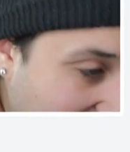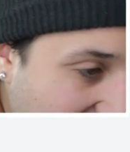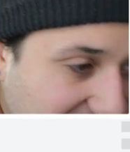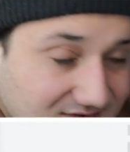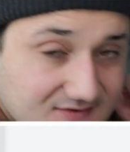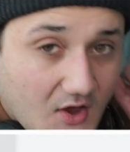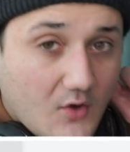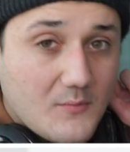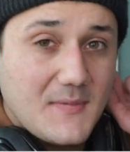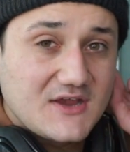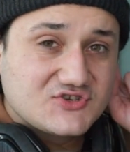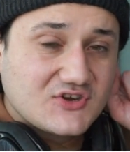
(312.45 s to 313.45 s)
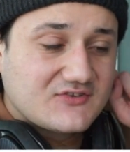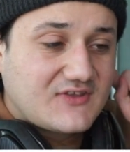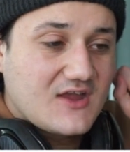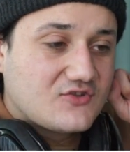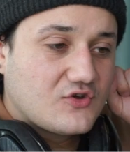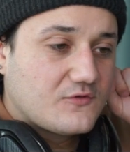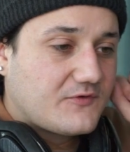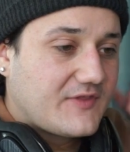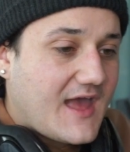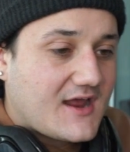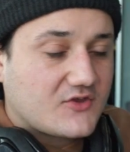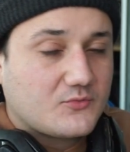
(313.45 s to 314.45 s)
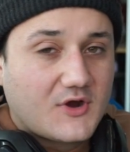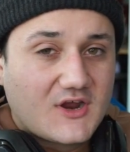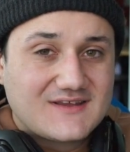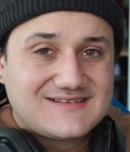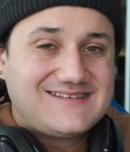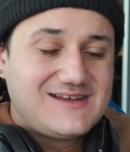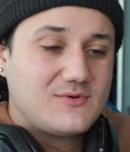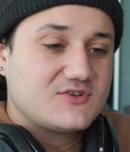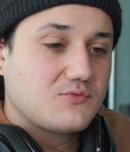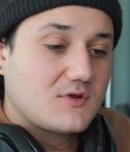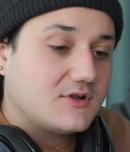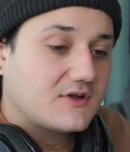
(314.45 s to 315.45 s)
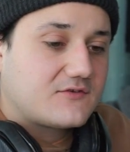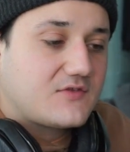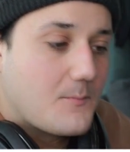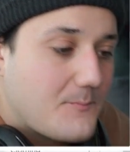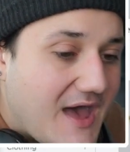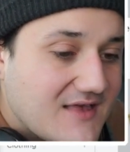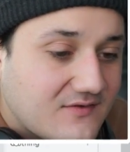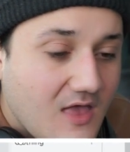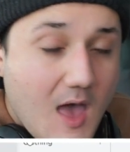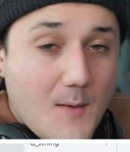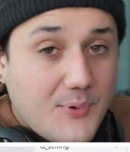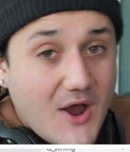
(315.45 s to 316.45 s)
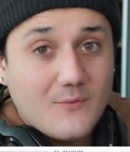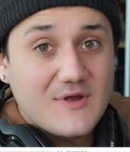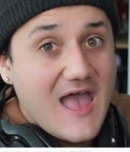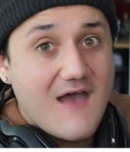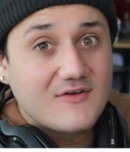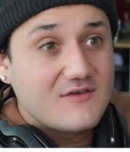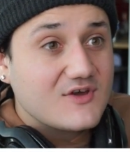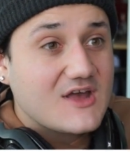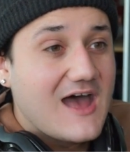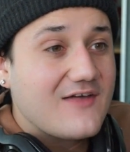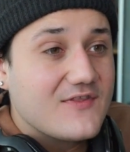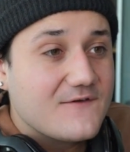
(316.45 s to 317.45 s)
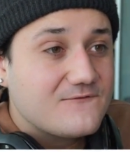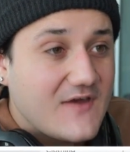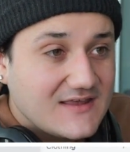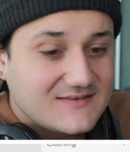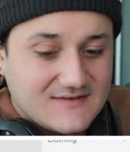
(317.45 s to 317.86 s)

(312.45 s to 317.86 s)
end. So make sure to stay tuned for that because we're going to see which one looks the best. But we haven't even gotten the face